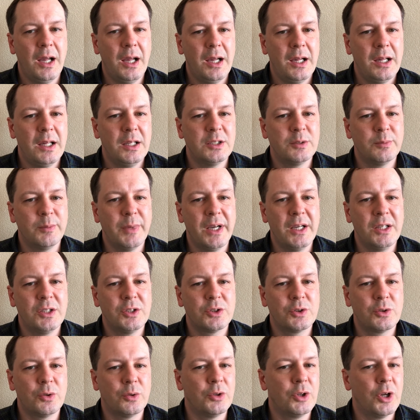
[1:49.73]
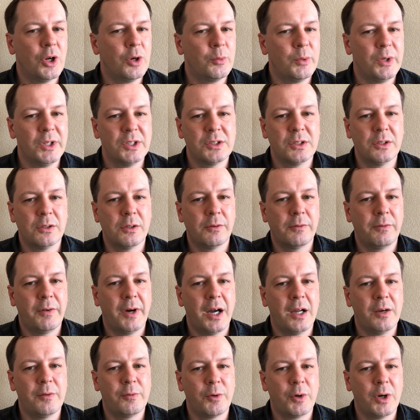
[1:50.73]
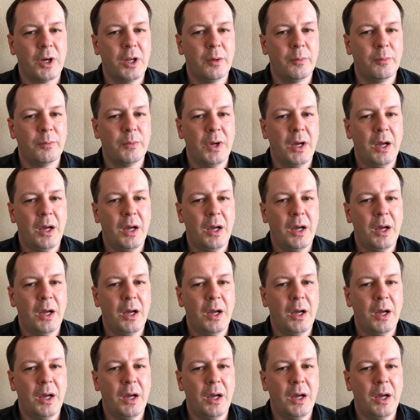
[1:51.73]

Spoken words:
His men saw no reason to fight for him.